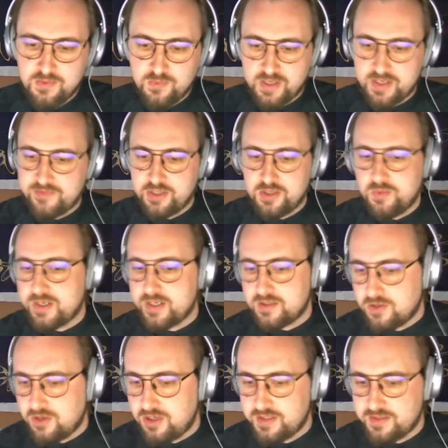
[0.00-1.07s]
whatever you want to
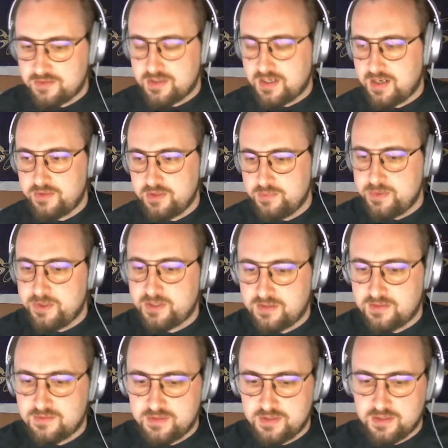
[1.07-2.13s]
call it or how you put it,